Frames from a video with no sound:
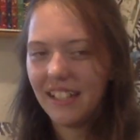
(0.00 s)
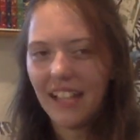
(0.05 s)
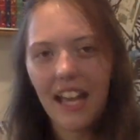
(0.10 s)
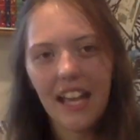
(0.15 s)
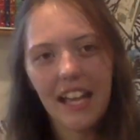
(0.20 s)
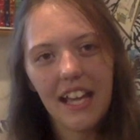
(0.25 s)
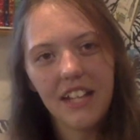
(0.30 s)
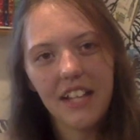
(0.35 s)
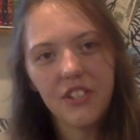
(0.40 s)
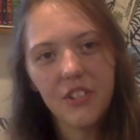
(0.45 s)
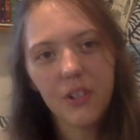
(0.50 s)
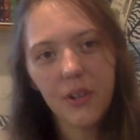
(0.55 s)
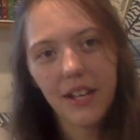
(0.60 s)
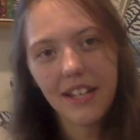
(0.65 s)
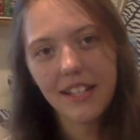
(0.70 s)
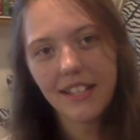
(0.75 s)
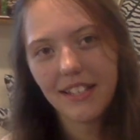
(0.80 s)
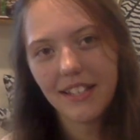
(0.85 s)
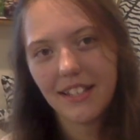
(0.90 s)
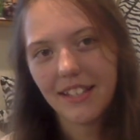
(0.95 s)
I had no
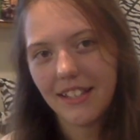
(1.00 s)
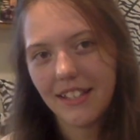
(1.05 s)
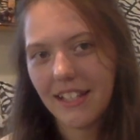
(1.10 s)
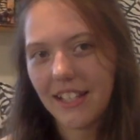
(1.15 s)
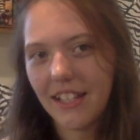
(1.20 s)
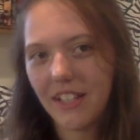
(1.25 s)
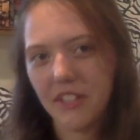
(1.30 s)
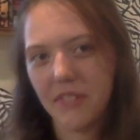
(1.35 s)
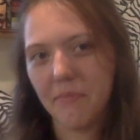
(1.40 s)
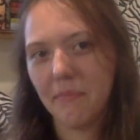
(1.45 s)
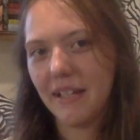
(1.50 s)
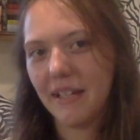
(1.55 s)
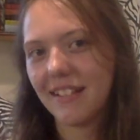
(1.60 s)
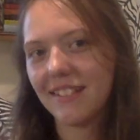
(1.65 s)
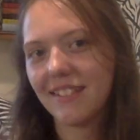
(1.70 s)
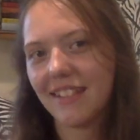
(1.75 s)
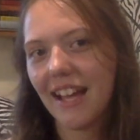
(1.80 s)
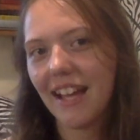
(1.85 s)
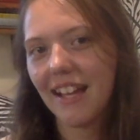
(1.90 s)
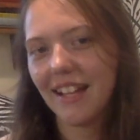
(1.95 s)
idea that they could
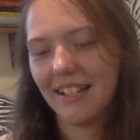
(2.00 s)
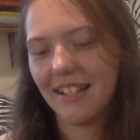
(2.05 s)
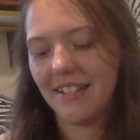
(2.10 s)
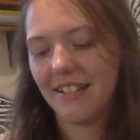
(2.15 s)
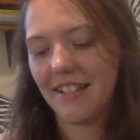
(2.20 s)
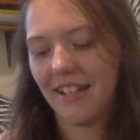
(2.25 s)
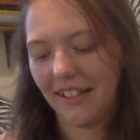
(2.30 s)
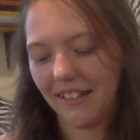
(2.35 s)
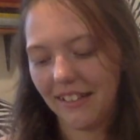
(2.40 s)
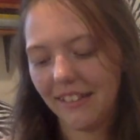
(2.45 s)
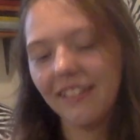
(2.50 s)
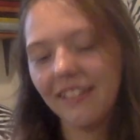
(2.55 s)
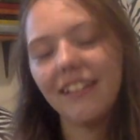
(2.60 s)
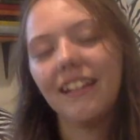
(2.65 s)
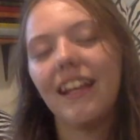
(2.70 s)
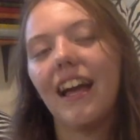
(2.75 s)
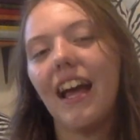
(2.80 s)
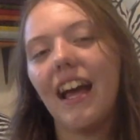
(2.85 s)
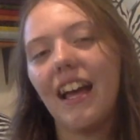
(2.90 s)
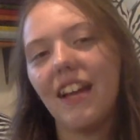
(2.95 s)
mix that until
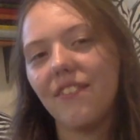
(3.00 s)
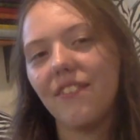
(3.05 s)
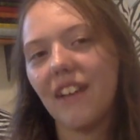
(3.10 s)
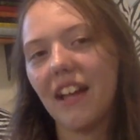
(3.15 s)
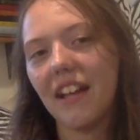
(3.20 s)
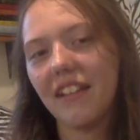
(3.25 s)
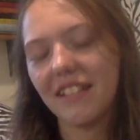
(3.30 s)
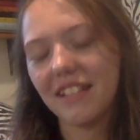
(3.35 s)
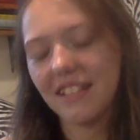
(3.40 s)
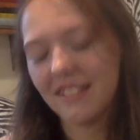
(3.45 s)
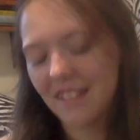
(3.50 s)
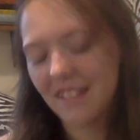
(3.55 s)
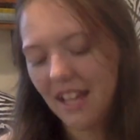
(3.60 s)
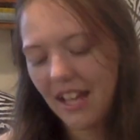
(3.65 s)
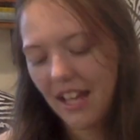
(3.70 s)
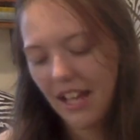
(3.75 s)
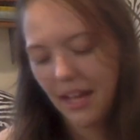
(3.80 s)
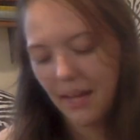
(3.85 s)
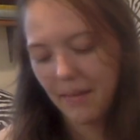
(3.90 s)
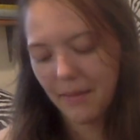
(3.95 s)
I found these.
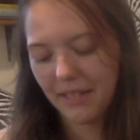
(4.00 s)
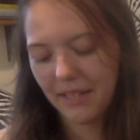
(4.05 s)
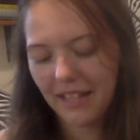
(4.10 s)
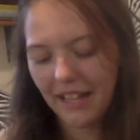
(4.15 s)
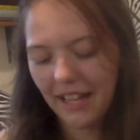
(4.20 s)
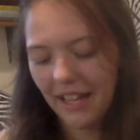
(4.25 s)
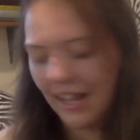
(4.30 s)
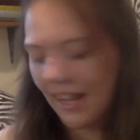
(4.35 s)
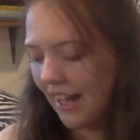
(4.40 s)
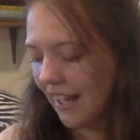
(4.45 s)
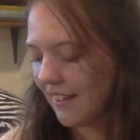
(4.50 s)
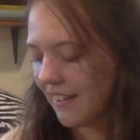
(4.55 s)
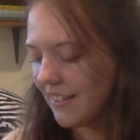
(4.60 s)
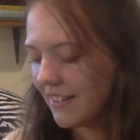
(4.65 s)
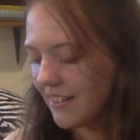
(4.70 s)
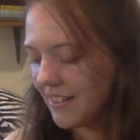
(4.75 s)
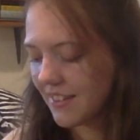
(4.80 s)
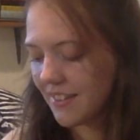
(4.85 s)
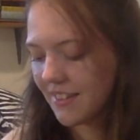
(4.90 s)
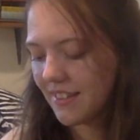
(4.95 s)
I mean,
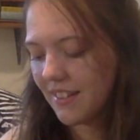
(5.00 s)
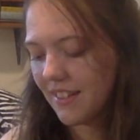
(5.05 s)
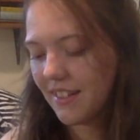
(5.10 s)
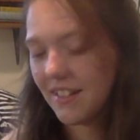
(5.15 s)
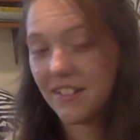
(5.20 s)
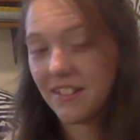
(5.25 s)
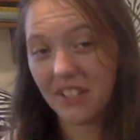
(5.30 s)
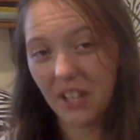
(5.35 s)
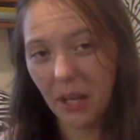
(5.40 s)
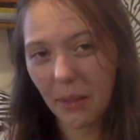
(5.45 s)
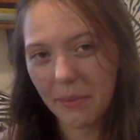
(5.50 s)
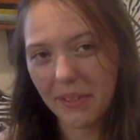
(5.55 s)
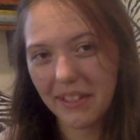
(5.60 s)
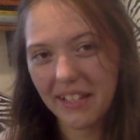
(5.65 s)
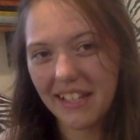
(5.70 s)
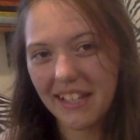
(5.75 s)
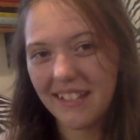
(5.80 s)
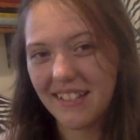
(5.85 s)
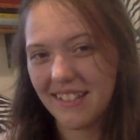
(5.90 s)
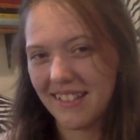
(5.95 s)
Alice in
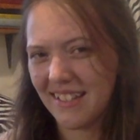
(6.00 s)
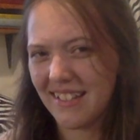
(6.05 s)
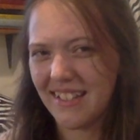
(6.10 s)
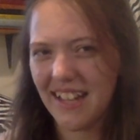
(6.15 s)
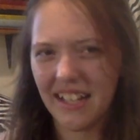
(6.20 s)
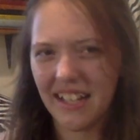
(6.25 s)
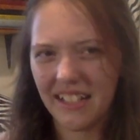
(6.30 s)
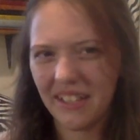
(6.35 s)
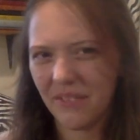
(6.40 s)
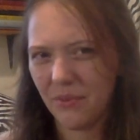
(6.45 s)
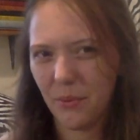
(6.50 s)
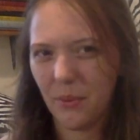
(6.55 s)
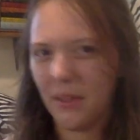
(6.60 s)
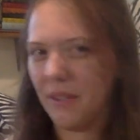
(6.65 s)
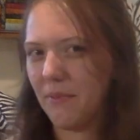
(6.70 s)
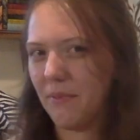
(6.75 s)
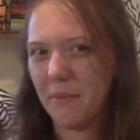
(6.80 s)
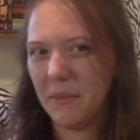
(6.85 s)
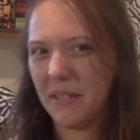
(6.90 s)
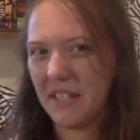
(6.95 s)
Zombieland is a dead
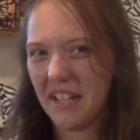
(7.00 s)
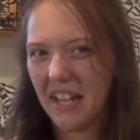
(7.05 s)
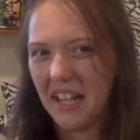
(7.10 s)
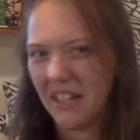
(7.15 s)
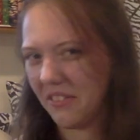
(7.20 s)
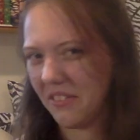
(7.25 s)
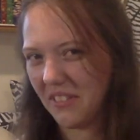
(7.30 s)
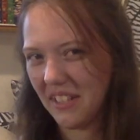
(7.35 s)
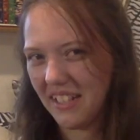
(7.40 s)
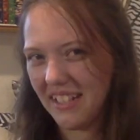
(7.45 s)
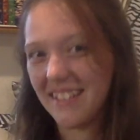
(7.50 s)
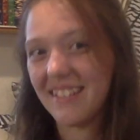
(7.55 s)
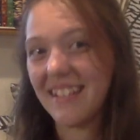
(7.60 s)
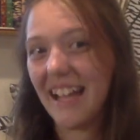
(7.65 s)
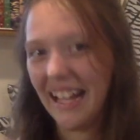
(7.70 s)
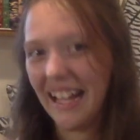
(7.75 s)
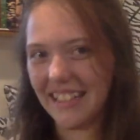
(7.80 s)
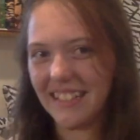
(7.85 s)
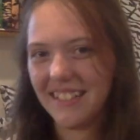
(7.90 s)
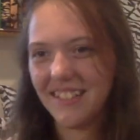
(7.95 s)
giveaway from the title that it's
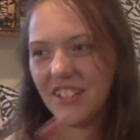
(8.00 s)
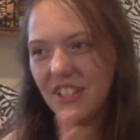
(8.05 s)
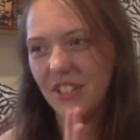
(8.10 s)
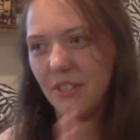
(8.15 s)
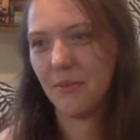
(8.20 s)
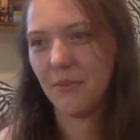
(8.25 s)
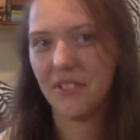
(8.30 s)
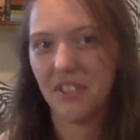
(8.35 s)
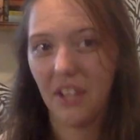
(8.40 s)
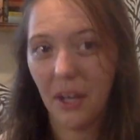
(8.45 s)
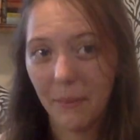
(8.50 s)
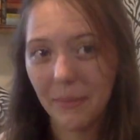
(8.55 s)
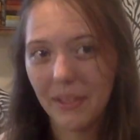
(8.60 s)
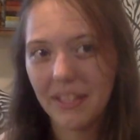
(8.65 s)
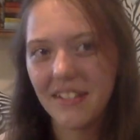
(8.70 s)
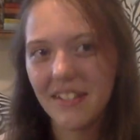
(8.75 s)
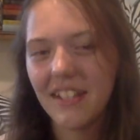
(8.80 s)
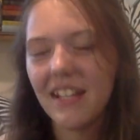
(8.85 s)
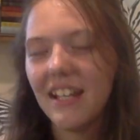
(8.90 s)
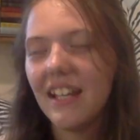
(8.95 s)
Alice to do with
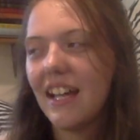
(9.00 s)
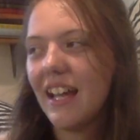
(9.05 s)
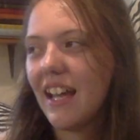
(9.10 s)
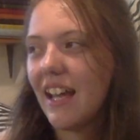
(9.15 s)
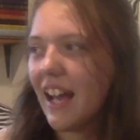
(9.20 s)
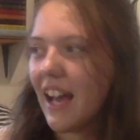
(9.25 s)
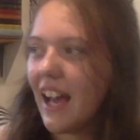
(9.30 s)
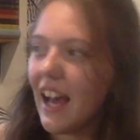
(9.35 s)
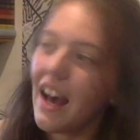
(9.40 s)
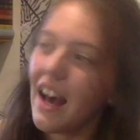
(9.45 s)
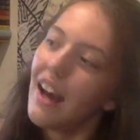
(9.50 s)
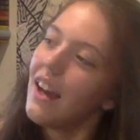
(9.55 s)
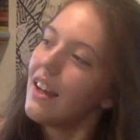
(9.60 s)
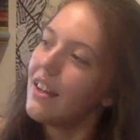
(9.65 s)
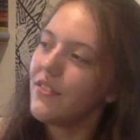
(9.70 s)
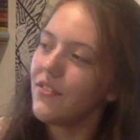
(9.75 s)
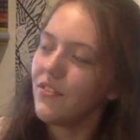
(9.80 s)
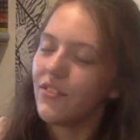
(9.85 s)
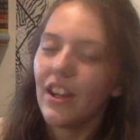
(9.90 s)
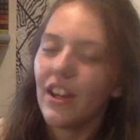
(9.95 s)
zombies.
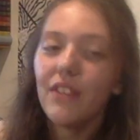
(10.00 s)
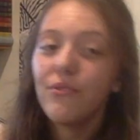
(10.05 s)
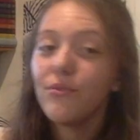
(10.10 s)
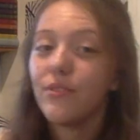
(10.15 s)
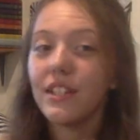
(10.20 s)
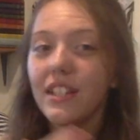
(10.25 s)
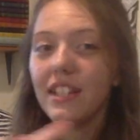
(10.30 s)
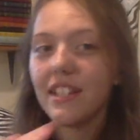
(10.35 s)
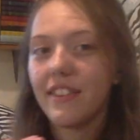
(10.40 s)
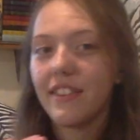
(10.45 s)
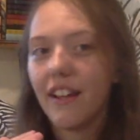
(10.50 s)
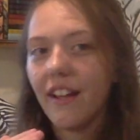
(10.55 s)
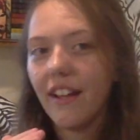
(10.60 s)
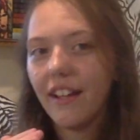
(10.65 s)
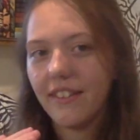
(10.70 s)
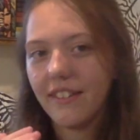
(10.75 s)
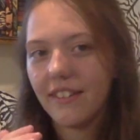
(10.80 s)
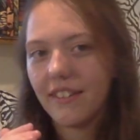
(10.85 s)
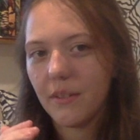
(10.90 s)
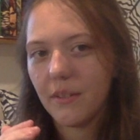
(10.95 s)
I really
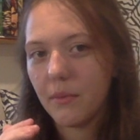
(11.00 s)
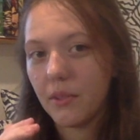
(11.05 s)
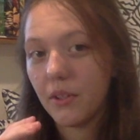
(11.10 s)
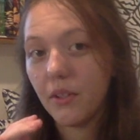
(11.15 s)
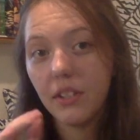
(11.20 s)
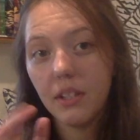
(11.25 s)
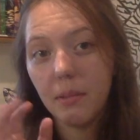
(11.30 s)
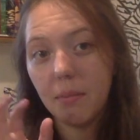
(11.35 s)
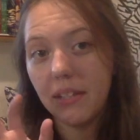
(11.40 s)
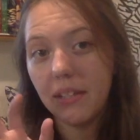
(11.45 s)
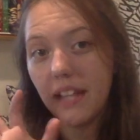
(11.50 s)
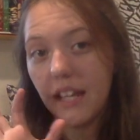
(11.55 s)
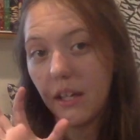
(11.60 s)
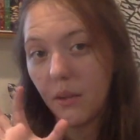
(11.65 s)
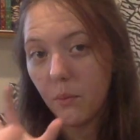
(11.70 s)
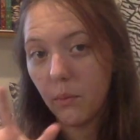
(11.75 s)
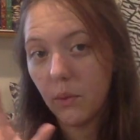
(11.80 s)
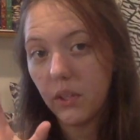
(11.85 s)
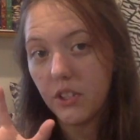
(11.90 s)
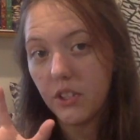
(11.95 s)
thought that there would only be
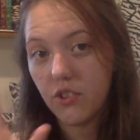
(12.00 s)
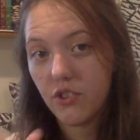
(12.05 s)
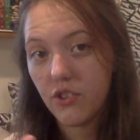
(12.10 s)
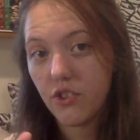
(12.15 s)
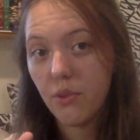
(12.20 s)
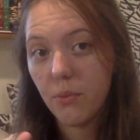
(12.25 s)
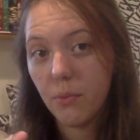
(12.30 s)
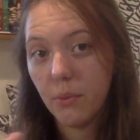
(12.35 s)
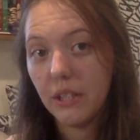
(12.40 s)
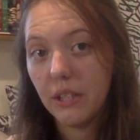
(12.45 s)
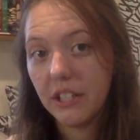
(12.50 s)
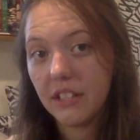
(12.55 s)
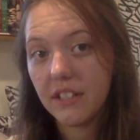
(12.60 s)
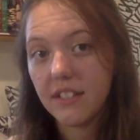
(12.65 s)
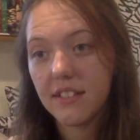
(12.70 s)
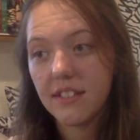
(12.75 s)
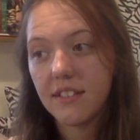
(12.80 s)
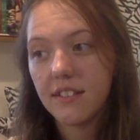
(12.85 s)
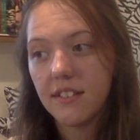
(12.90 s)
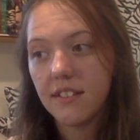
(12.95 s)
like 1 or 2
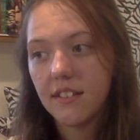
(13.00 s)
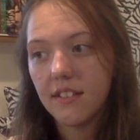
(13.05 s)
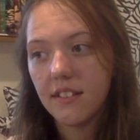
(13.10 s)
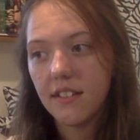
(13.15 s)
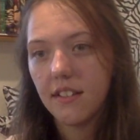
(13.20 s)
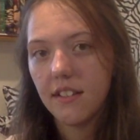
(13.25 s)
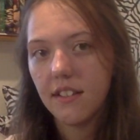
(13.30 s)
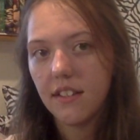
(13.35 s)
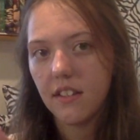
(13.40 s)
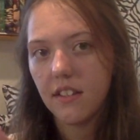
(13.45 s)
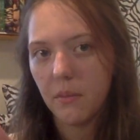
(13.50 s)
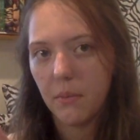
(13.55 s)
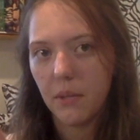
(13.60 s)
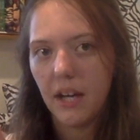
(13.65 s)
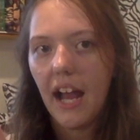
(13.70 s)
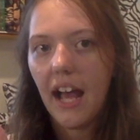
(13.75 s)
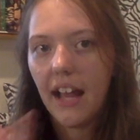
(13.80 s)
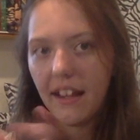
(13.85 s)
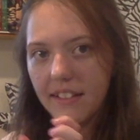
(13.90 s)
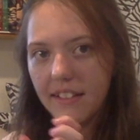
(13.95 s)
books that
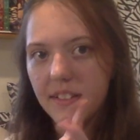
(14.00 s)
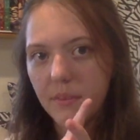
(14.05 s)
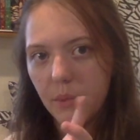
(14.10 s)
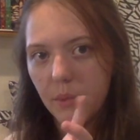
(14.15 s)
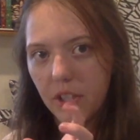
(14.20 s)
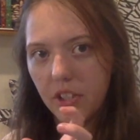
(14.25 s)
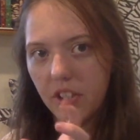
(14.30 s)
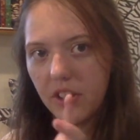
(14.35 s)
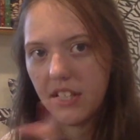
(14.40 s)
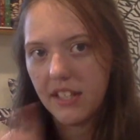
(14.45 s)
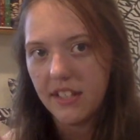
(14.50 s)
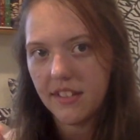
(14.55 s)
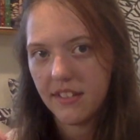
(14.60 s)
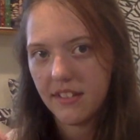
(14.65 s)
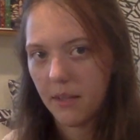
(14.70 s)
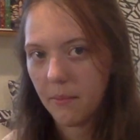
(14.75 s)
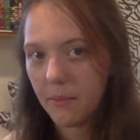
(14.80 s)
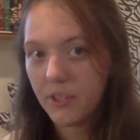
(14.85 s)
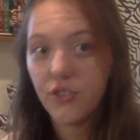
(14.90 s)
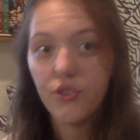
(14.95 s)
were Alice in Wonderland and
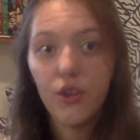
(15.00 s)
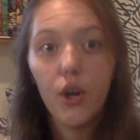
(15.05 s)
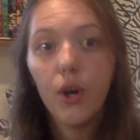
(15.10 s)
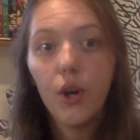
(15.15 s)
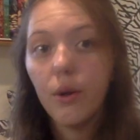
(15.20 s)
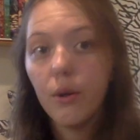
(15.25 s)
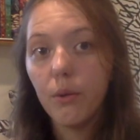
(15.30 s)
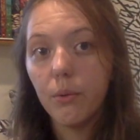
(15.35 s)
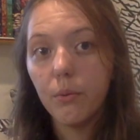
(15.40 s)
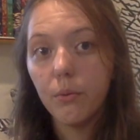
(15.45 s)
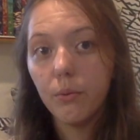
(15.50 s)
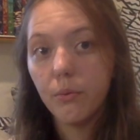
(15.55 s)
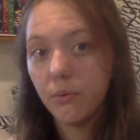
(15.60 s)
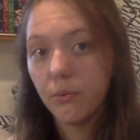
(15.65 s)
zombies. No.